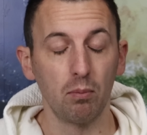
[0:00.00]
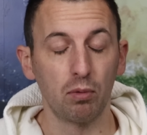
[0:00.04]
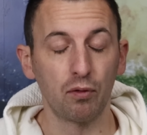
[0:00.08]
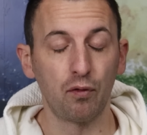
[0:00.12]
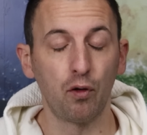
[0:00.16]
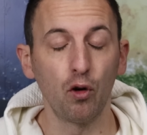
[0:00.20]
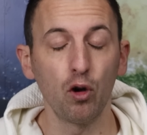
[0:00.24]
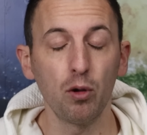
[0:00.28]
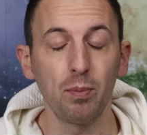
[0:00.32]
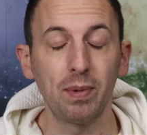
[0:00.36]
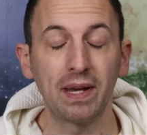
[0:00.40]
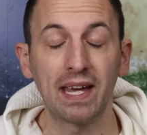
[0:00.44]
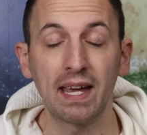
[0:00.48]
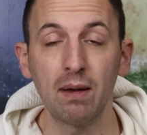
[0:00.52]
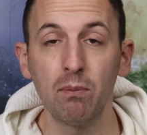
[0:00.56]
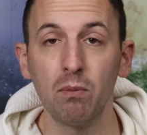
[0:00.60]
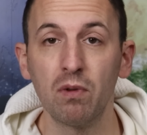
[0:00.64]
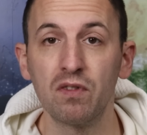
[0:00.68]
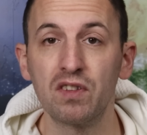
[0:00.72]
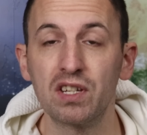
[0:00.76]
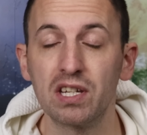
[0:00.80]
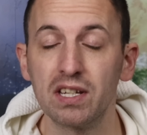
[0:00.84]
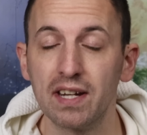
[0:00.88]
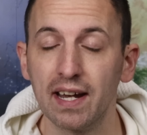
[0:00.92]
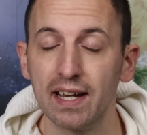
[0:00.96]
Before we begin
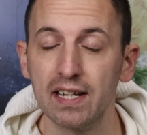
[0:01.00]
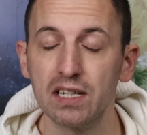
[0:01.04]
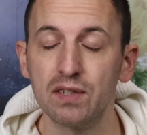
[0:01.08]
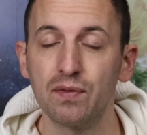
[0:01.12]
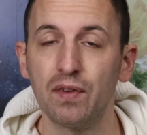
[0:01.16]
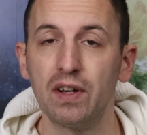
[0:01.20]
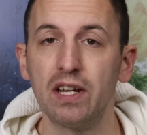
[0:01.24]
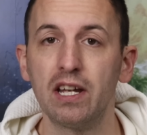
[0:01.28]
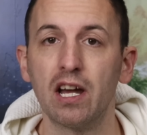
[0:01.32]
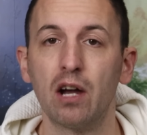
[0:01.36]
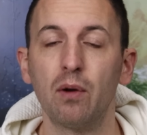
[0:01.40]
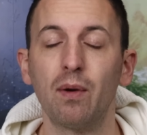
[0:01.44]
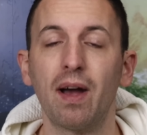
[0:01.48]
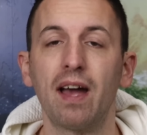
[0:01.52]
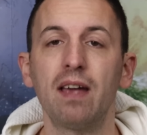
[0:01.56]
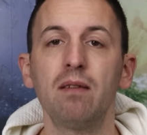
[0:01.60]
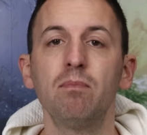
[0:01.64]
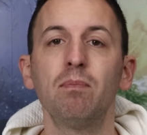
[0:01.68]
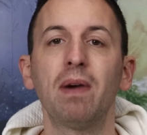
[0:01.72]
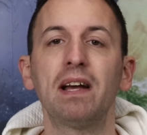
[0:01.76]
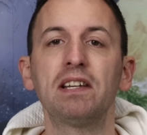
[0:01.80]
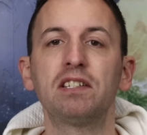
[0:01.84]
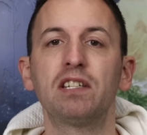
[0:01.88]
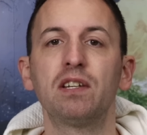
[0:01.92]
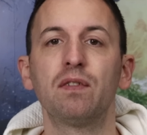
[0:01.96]
with today's video, a
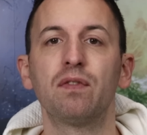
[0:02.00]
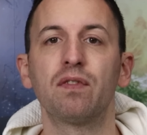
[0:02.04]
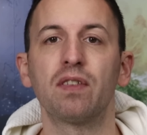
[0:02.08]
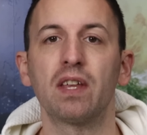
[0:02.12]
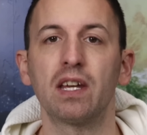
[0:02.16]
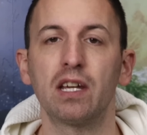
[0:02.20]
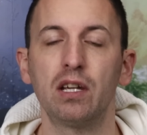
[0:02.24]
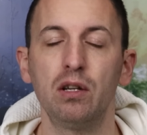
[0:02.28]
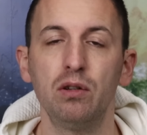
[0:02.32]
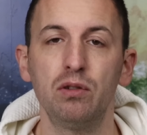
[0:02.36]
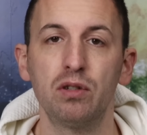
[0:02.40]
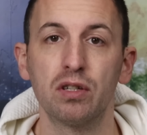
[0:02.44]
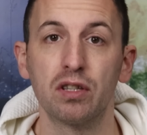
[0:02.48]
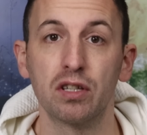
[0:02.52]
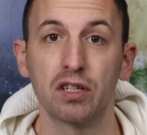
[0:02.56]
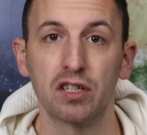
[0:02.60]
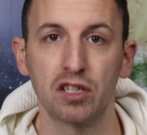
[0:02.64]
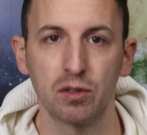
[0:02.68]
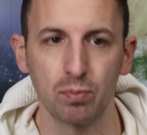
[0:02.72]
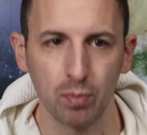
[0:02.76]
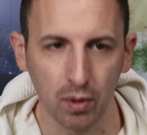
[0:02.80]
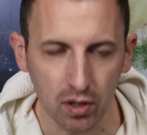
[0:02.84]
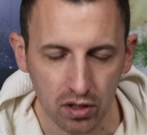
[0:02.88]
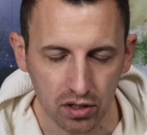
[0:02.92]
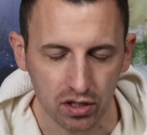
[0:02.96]
massive thank you to the
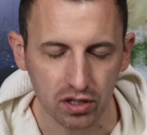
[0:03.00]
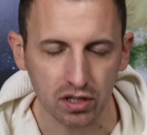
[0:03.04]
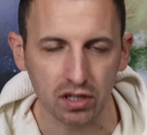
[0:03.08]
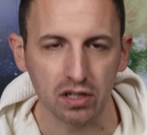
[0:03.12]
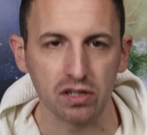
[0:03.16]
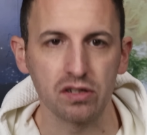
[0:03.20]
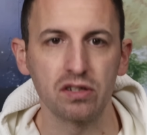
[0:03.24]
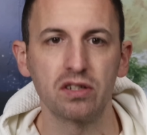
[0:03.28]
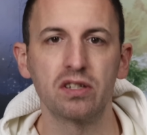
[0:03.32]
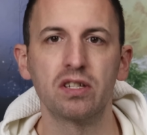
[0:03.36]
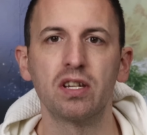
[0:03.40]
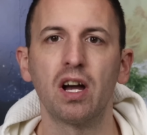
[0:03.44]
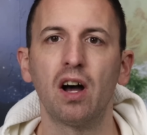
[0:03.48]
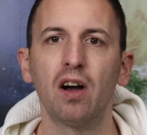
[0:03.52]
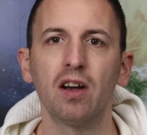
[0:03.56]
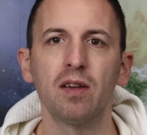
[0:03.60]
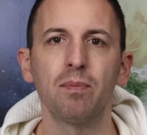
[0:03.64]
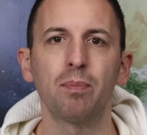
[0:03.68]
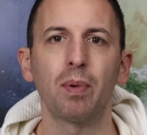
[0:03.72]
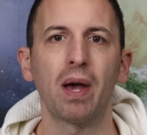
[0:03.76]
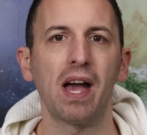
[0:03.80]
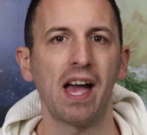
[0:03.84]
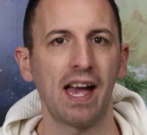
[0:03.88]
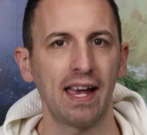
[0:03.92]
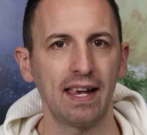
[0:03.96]
sponsors
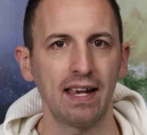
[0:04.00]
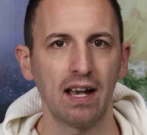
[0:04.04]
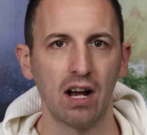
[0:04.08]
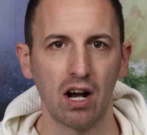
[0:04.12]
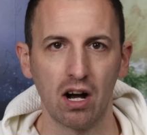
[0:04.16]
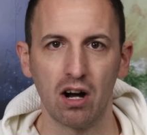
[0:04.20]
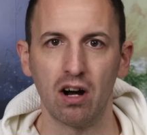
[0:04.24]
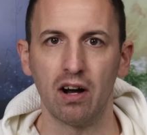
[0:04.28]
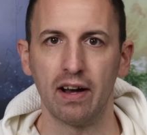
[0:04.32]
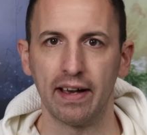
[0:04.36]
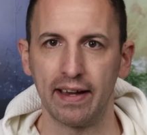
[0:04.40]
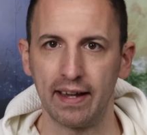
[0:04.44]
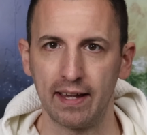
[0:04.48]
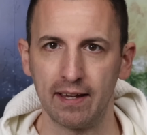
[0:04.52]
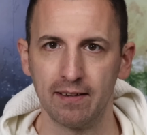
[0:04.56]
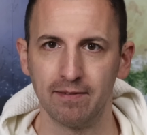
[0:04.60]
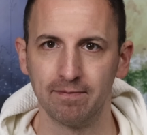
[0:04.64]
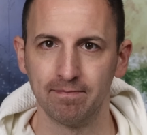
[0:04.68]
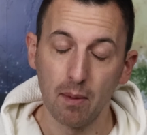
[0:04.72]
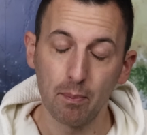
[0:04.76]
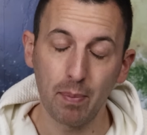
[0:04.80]
Type AI.